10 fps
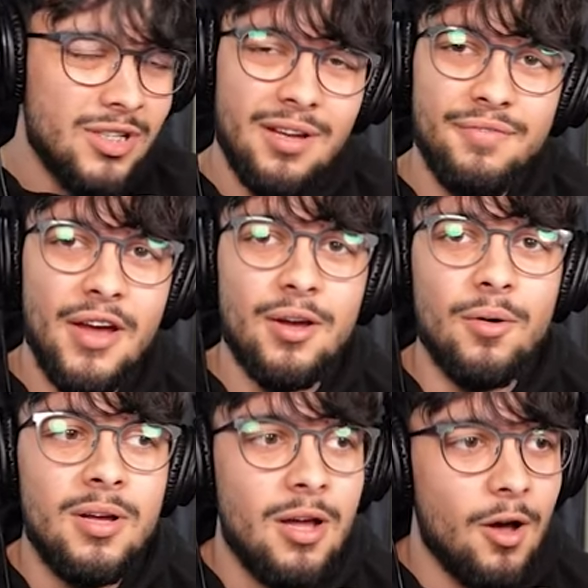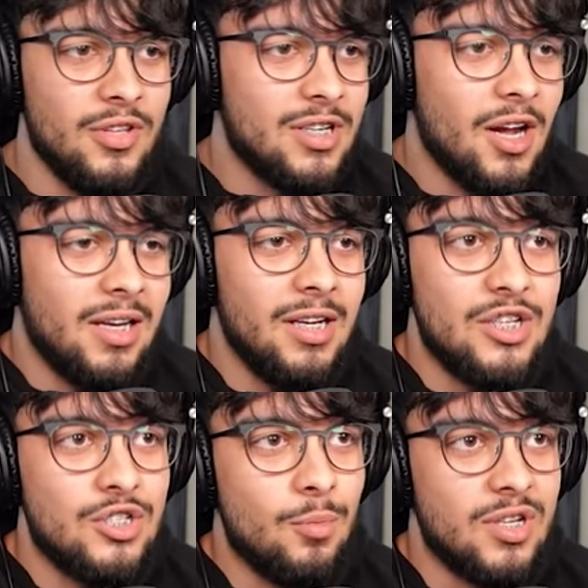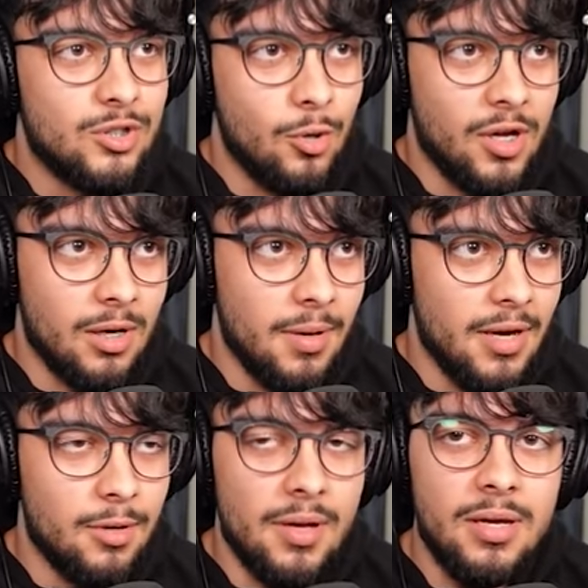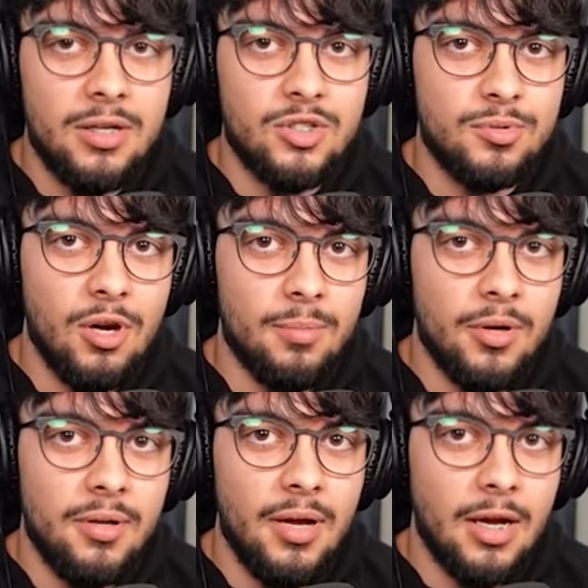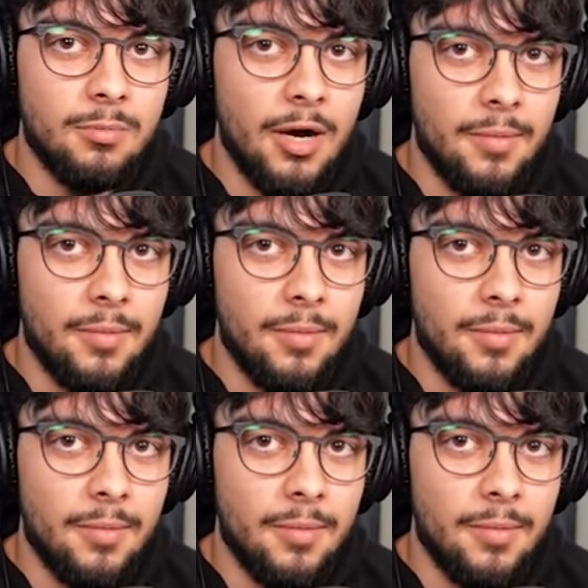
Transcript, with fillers: I fail? This guy clearly doesn't know what he's talking about. Anyway, hit the subscribe button, and goodbye.